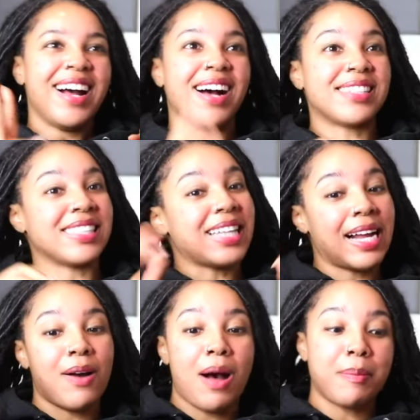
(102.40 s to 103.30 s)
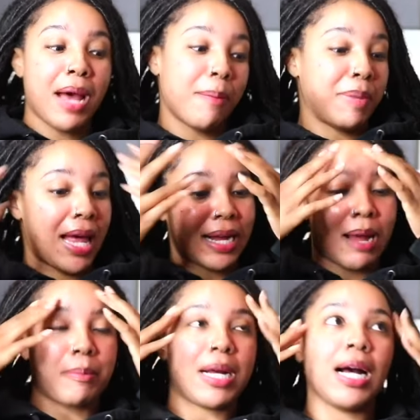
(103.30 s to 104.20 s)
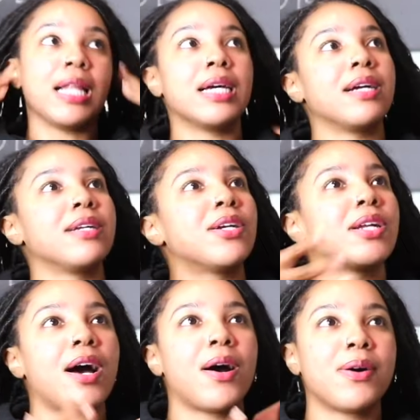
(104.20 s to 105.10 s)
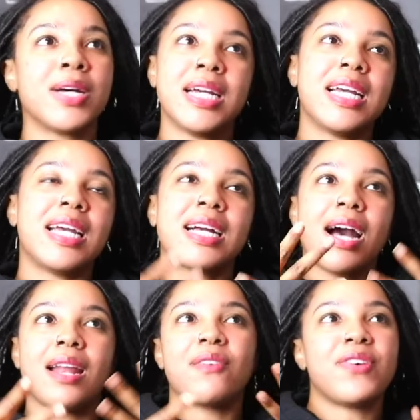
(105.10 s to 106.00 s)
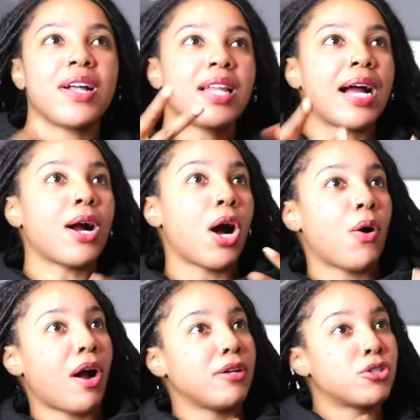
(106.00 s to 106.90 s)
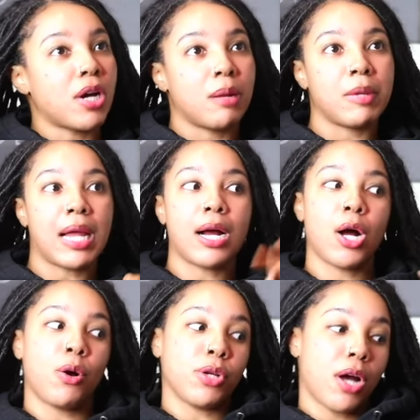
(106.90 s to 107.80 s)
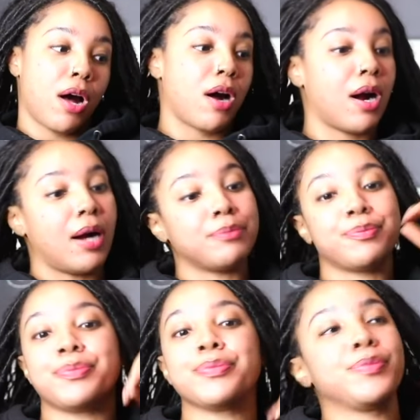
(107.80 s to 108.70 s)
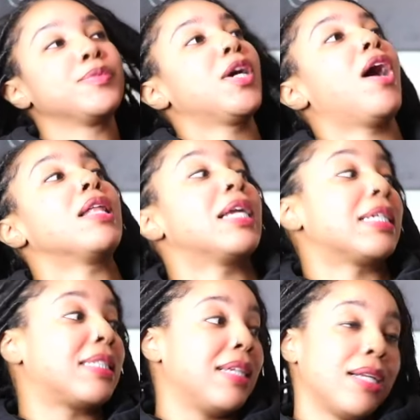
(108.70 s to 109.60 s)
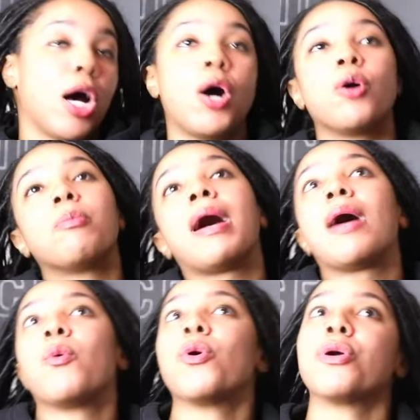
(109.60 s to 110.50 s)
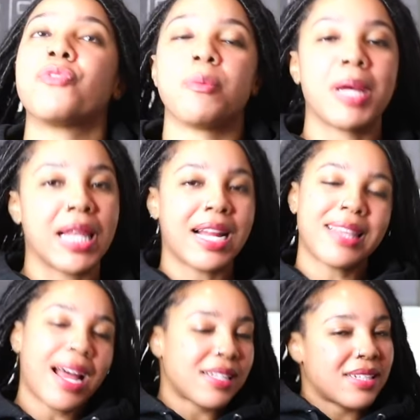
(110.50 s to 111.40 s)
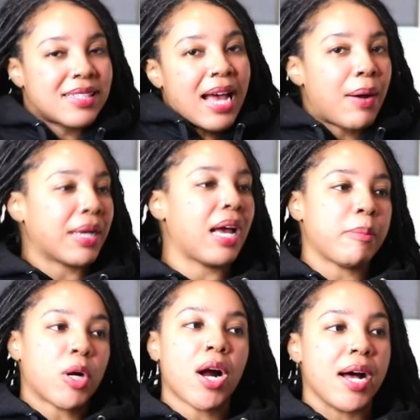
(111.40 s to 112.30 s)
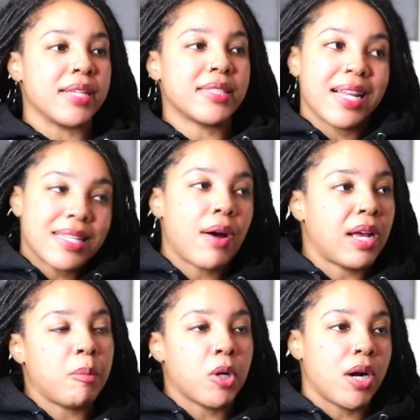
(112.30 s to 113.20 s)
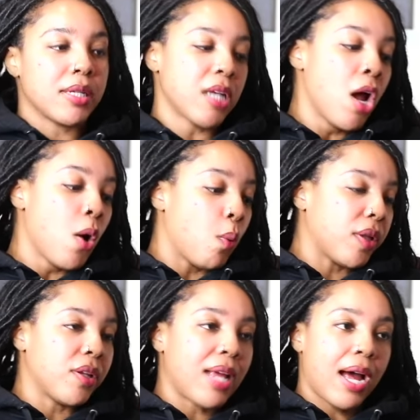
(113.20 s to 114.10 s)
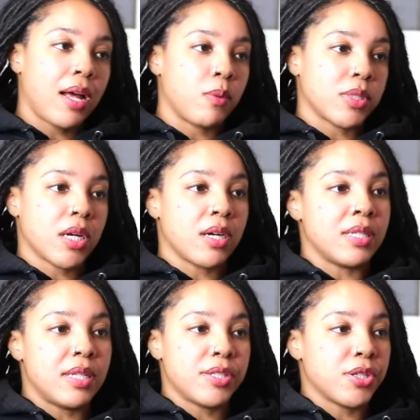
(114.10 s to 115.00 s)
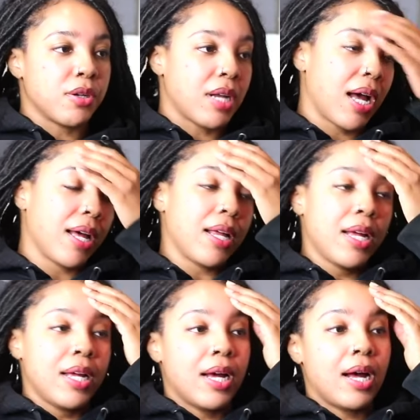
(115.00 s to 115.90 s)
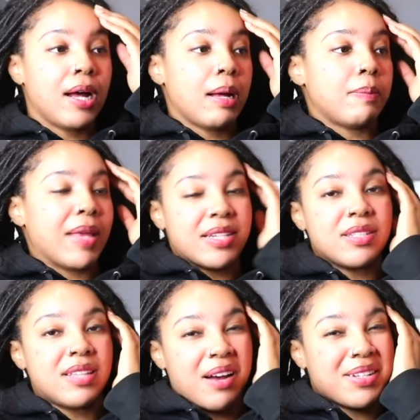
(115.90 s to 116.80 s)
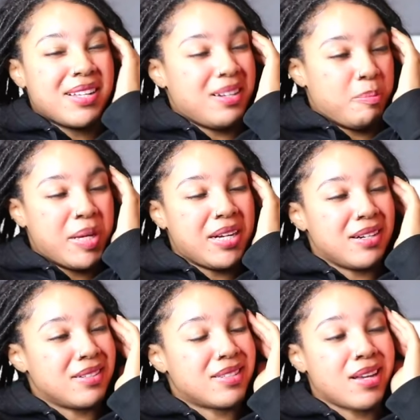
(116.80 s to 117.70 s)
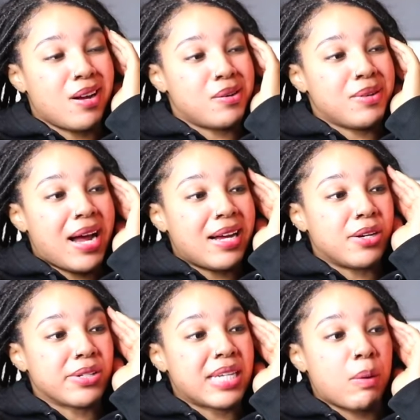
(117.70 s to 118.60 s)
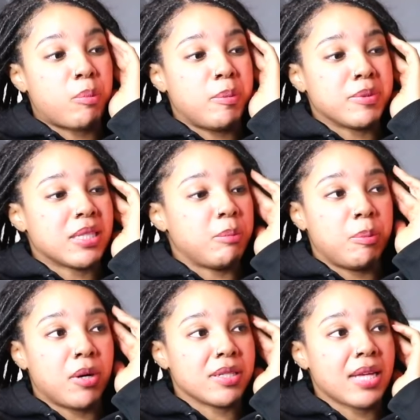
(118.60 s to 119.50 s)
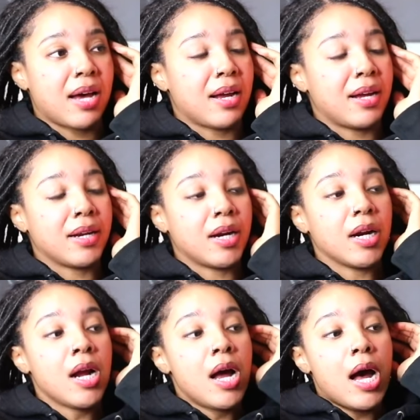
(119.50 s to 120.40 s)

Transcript: How she's like, oh, I'm not black, I'm colored. You know, it kind of felt like, oh, are you trying to be like, oh, y'all are, mm, y'all less than hold my award for me. Like that's just how it came across. That's how it came across. Whether that was her intention or not, um, that's just how it, it, appeared. So I understand why people, some people are side eyeing her.